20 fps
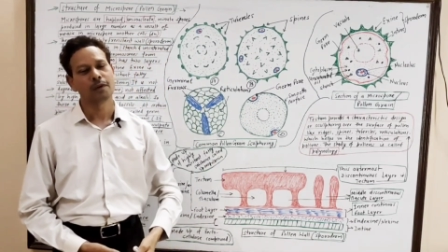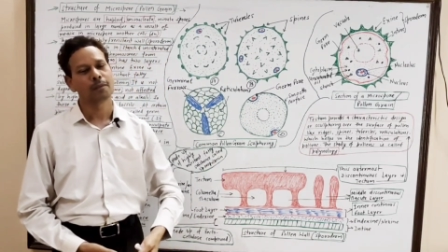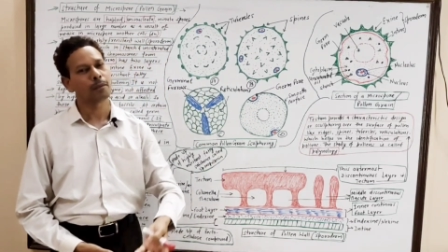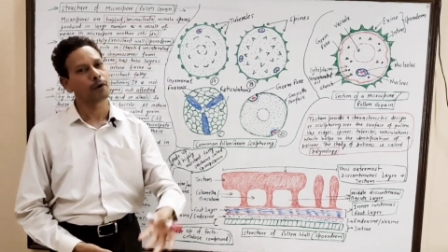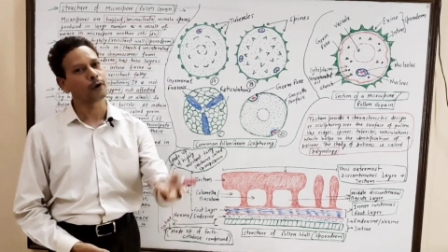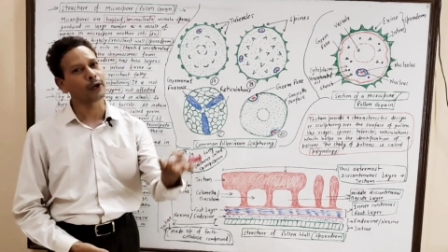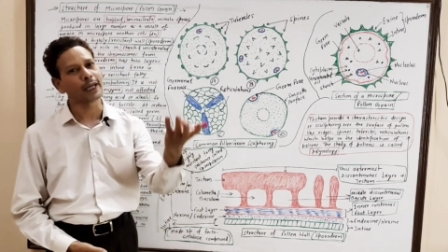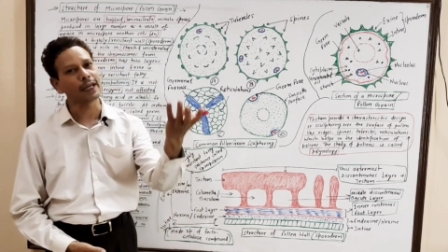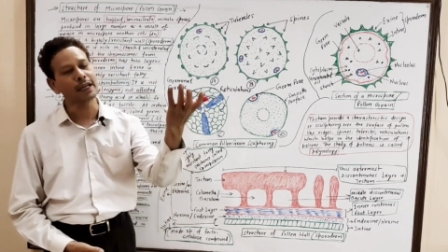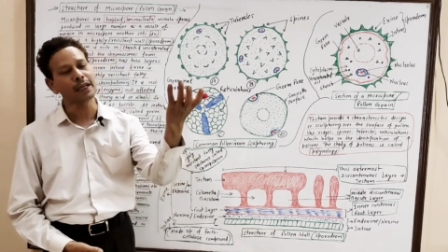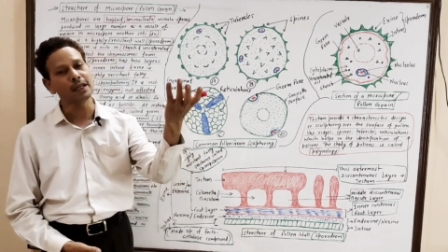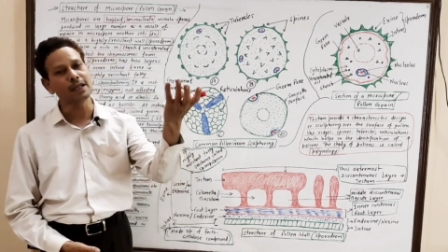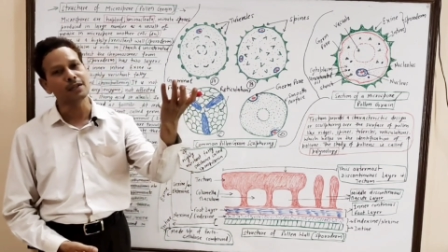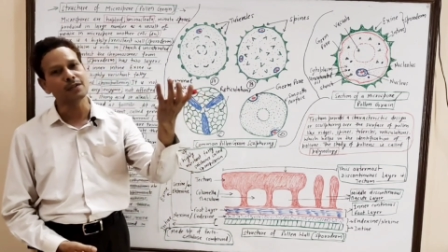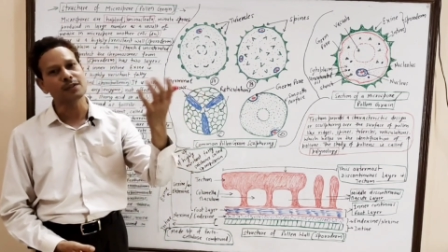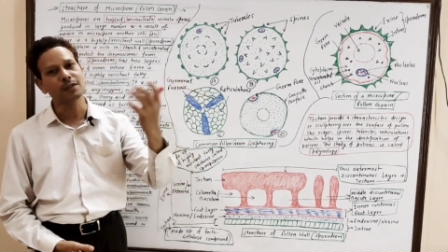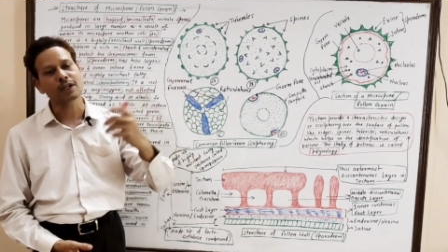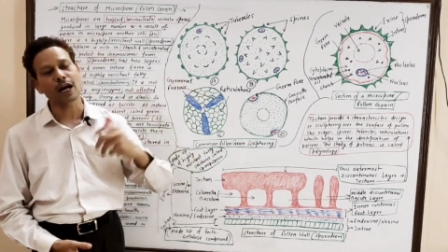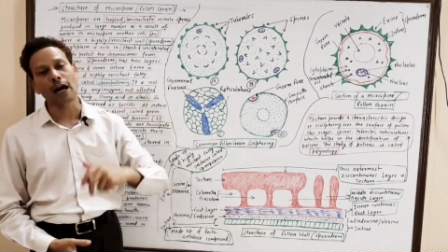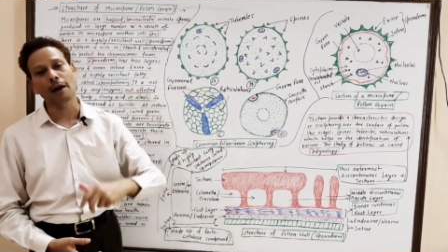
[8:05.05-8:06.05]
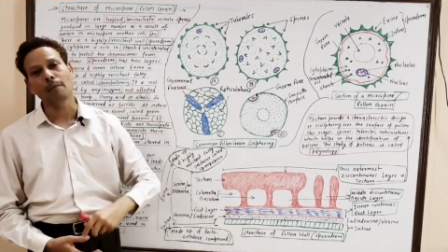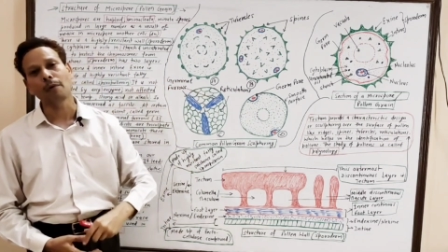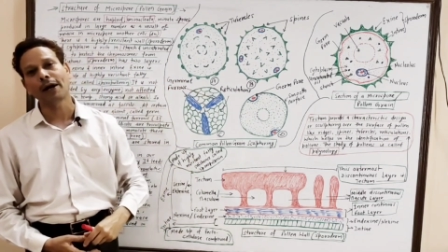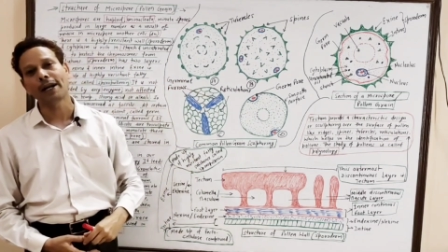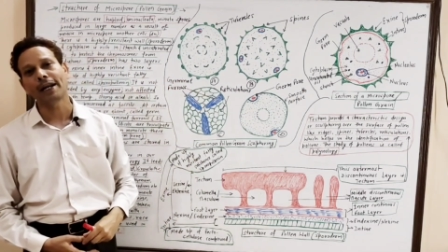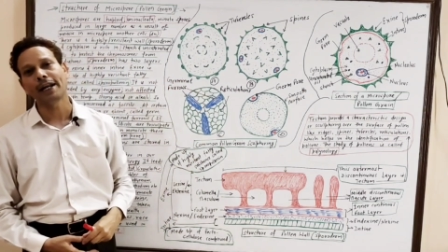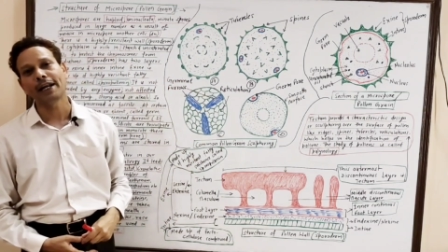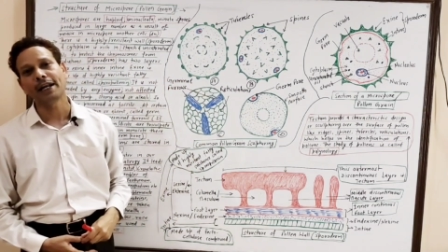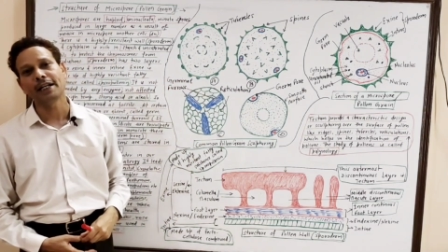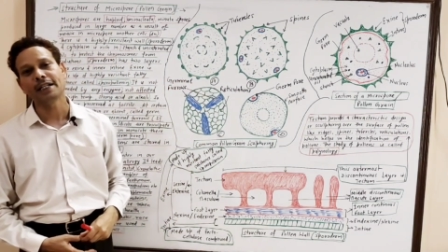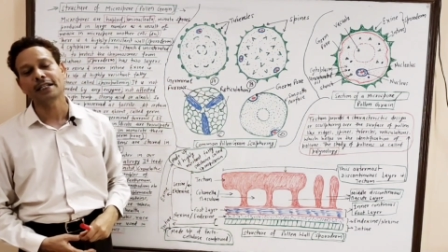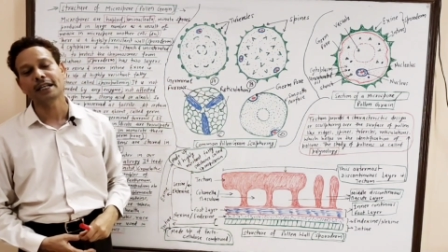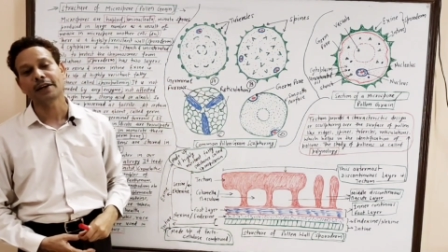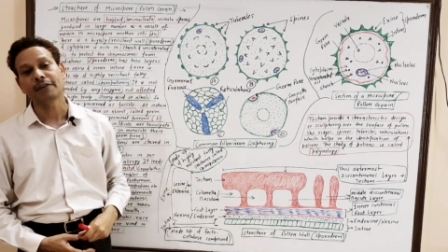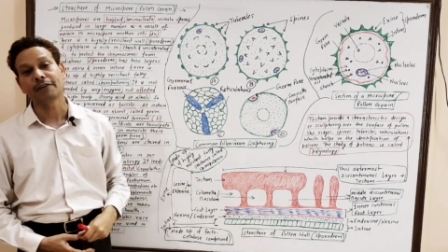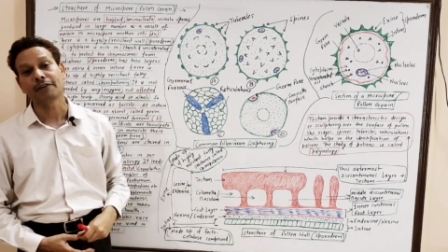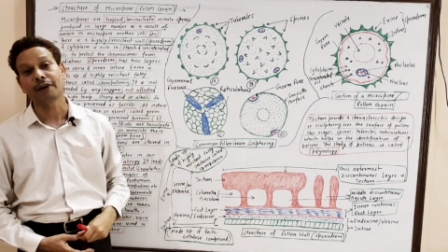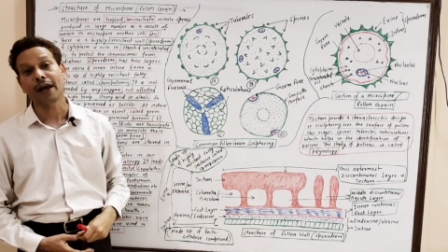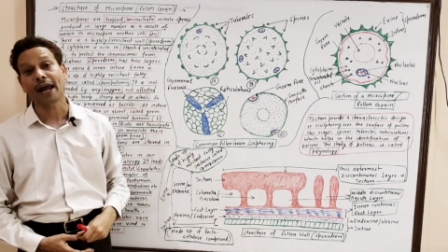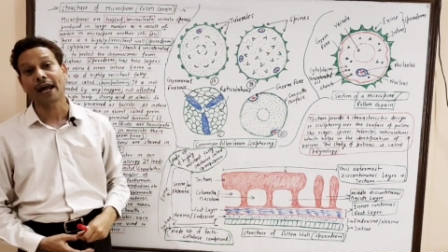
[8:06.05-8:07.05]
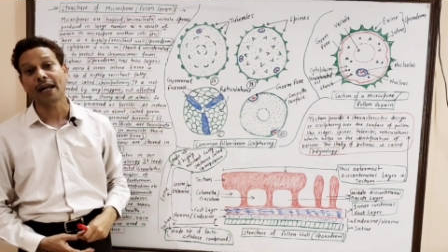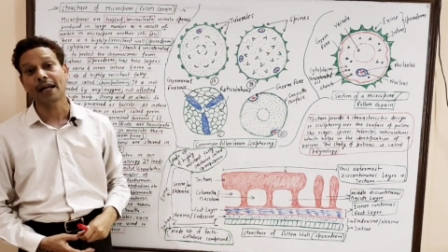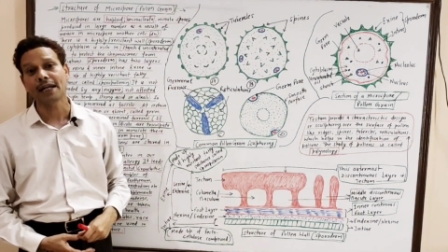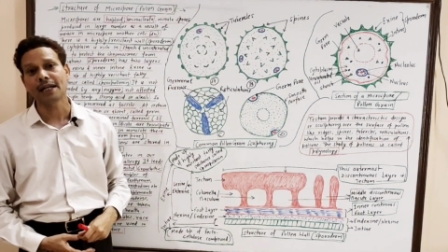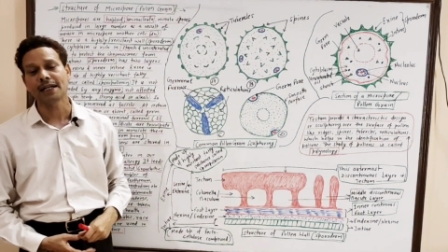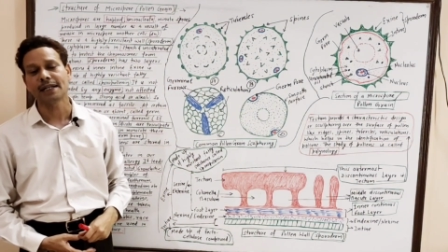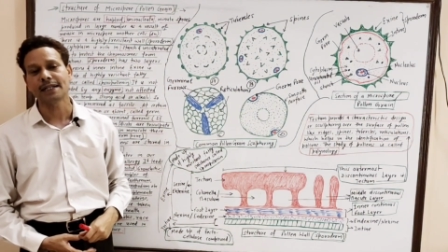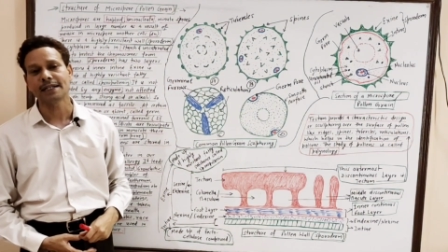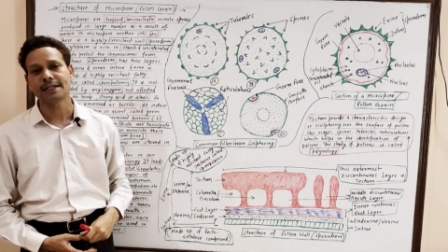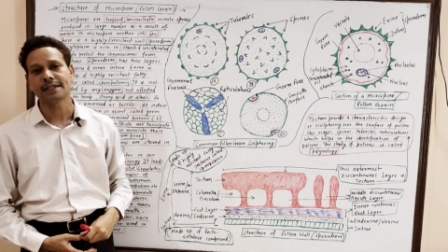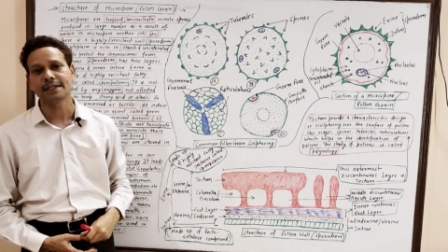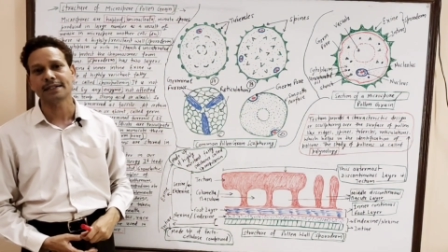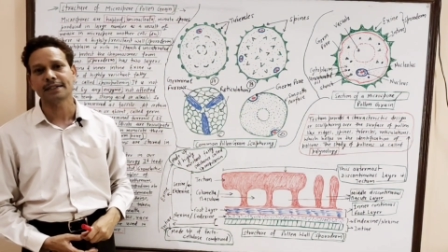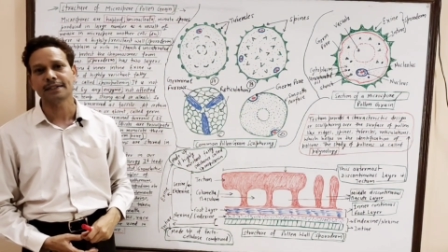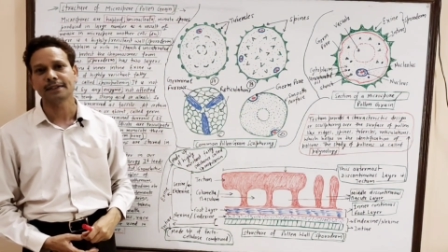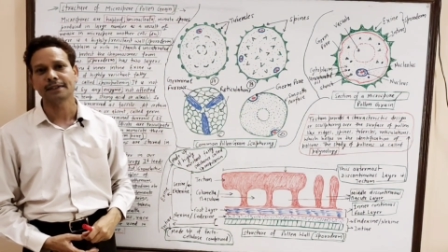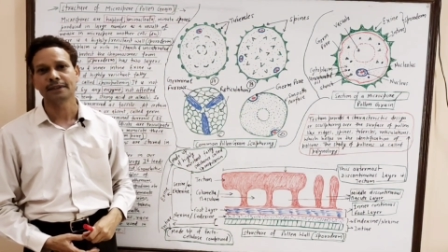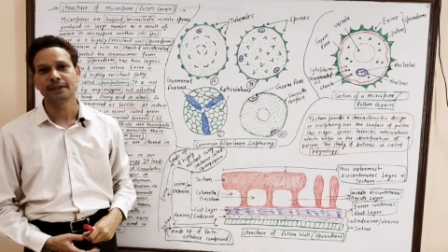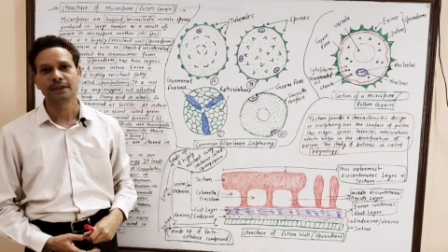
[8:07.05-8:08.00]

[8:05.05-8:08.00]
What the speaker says: proteins, carbohydrates and fats.